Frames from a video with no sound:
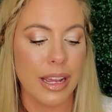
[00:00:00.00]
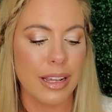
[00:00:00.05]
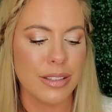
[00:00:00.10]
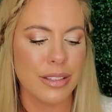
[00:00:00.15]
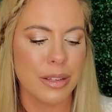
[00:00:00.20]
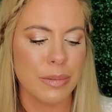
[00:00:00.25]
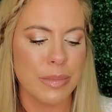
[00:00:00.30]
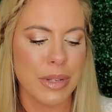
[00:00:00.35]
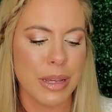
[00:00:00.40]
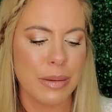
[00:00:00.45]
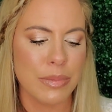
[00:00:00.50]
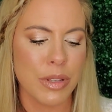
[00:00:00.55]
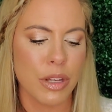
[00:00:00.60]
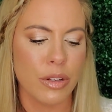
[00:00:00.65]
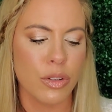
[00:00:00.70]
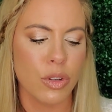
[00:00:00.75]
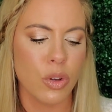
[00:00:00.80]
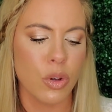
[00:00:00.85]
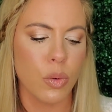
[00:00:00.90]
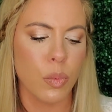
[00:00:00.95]
Sometimes I'll
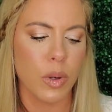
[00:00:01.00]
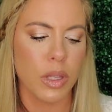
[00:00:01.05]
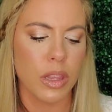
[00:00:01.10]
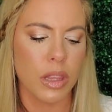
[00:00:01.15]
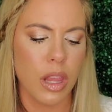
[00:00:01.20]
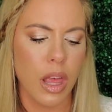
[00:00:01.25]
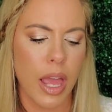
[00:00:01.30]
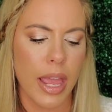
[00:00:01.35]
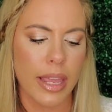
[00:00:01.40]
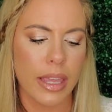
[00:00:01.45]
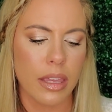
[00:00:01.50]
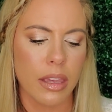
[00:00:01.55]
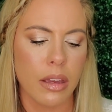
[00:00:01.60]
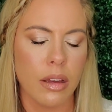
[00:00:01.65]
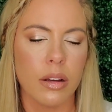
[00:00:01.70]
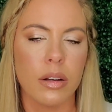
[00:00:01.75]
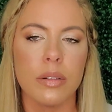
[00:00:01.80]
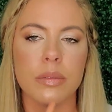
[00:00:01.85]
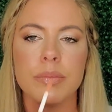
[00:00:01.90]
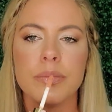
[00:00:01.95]
do it with like
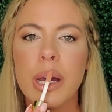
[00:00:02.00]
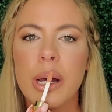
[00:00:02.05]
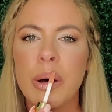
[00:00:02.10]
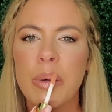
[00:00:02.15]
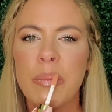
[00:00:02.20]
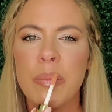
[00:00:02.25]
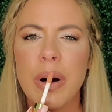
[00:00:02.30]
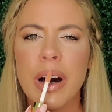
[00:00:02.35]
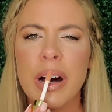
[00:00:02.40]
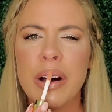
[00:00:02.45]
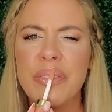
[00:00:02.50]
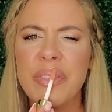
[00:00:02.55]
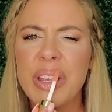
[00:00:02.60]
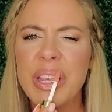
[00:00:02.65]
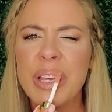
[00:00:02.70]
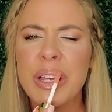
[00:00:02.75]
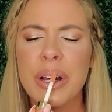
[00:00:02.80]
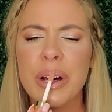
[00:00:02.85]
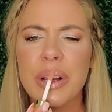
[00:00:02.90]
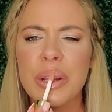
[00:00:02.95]
a
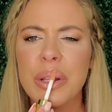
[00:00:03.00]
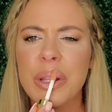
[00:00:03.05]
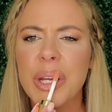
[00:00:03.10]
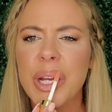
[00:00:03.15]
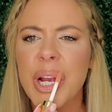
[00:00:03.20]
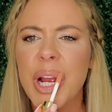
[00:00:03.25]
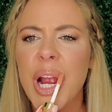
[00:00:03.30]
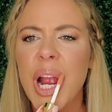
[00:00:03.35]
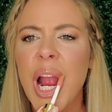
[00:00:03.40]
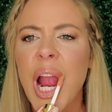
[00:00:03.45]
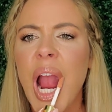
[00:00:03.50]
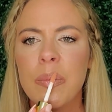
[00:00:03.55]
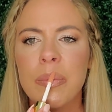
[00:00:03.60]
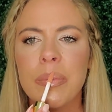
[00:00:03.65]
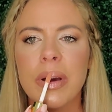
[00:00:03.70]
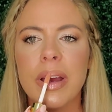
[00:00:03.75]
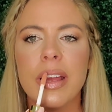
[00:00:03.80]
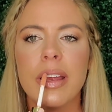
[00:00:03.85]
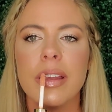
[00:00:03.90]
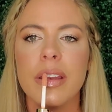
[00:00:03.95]
mauve color,
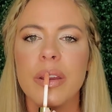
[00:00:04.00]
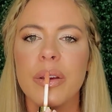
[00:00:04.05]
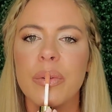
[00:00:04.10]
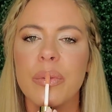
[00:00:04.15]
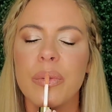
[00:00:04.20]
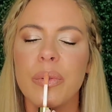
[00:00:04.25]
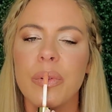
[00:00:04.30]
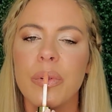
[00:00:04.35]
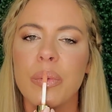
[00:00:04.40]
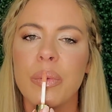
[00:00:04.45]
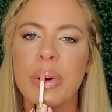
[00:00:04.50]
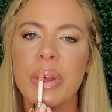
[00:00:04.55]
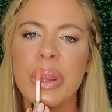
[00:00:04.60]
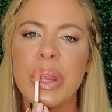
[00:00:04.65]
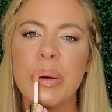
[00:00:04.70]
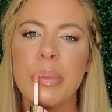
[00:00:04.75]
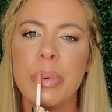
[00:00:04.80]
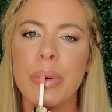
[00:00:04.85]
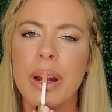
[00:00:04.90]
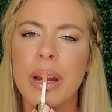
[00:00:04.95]
but with
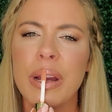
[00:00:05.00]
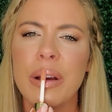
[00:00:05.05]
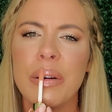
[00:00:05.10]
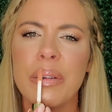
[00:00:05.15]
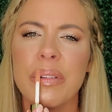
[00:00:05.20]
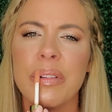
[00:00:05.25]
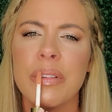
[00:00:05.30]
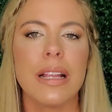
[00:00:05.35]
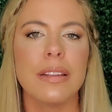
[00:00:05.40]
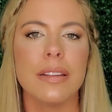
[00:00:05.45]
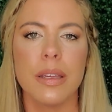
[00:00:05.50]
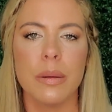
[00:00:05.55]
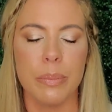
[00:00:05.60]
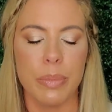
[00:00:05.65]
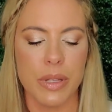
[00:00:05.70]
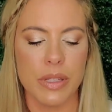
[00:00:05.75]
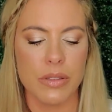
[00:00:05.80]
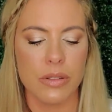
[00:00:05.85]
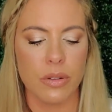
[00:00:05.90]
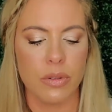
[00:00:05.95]
a brown lip
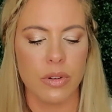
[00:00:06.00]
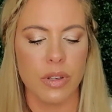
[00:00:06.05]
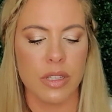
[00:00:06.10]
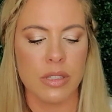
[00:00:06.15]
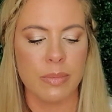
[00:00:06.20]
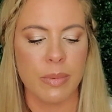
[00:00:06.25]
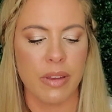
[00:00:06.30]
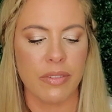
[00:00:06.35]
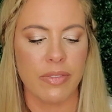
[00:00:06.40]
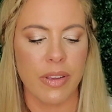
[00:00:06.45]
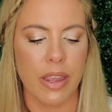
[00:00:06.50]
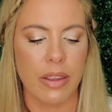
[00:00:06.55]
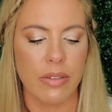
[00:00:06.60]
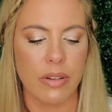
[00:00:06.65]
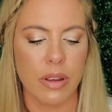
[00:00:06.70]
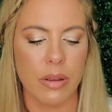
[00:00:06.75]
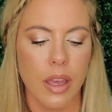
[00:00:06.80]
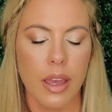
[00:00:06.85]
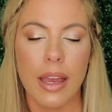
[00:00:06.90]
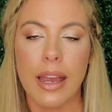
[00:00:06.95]
pencil is my favorite.